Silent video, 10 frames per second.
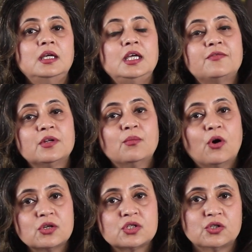even
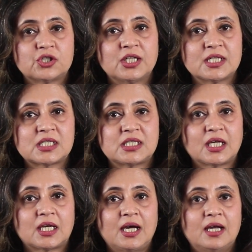more
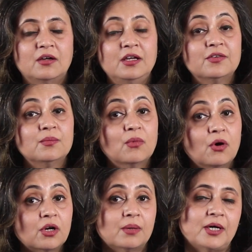socialistic and even
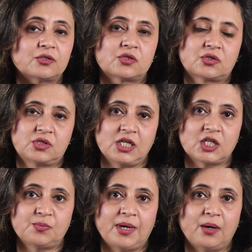more about
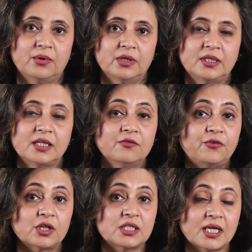state power than the
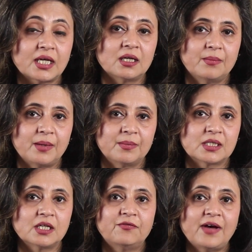42nd
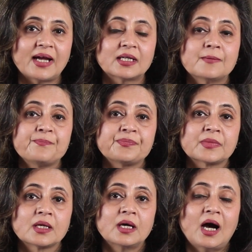Amendment. In fact,
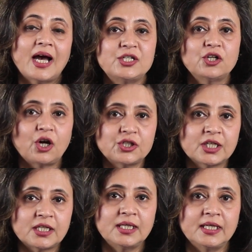
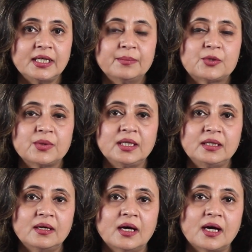ideologically, between
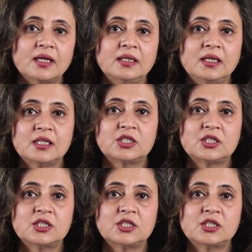Indira Gandhi and the